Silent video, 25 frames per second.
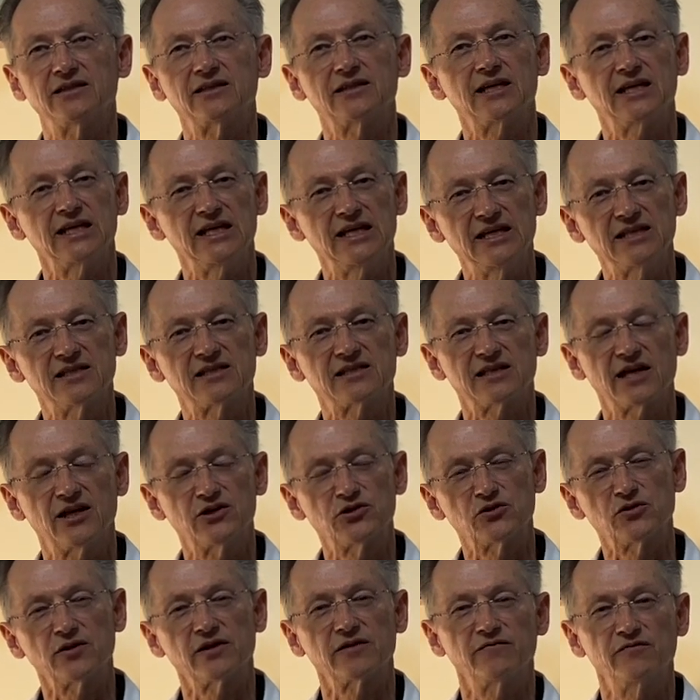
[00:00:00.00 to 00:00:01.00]
the
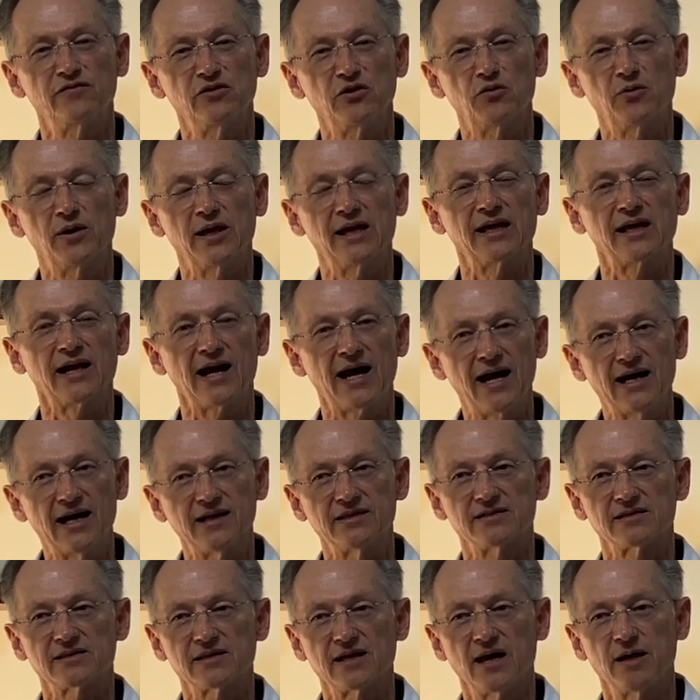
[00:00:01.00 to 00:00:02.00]
eccentric viewing
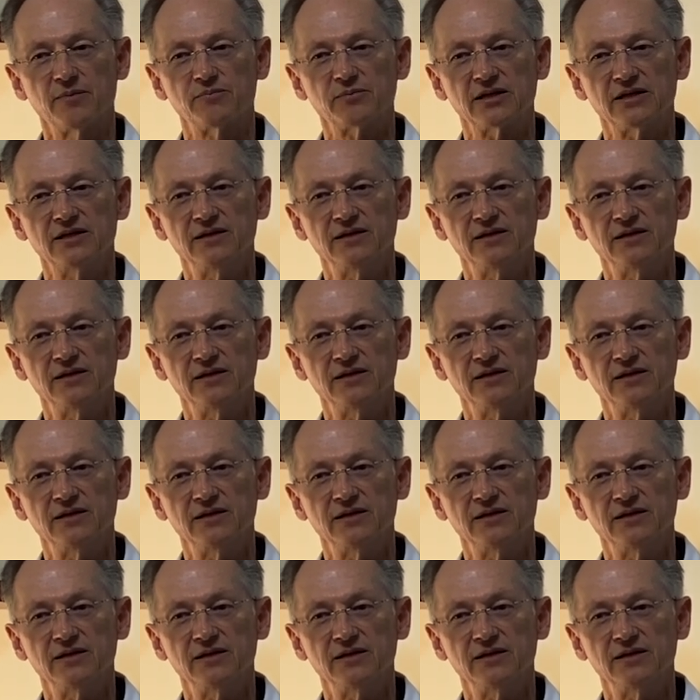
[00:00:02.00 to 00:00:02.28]
concept.